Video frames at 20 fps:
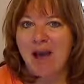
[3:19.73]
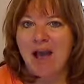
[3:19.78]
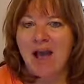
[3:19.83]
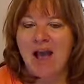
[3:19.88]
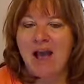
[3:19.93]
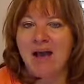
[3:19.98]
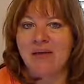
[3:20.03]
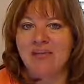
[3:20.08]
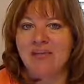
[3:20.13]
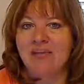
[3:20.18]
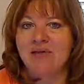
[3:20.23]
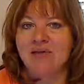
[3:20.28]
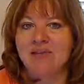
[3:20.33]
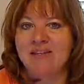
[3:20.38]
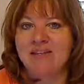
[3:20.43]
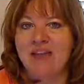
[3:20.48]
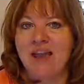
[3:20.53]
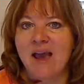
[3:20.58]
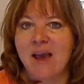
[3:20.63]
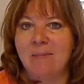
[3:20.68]
on those
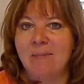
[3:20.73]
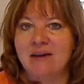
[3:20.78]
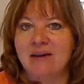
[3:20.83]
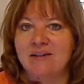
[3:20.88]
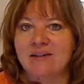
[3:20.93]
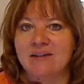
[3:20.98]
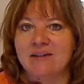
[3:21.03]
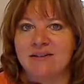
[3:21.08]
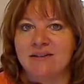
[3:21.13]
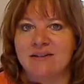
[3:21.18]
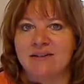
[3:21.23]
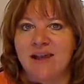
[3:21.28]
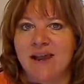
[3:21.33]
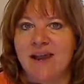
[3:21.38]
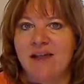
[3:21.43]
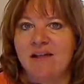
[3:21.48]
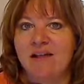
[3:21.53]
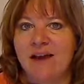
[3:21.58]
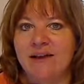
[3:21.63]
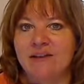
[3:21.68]
yeah buts and
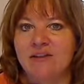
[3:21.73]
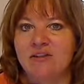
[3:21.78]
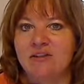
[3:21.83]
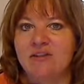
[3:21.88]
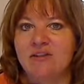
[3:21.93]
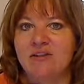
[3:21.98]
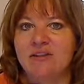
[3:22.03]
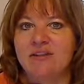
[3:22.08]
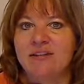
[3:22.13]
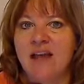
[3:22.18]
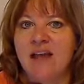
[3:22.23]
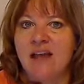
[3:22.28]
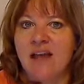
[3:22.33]
tail enders,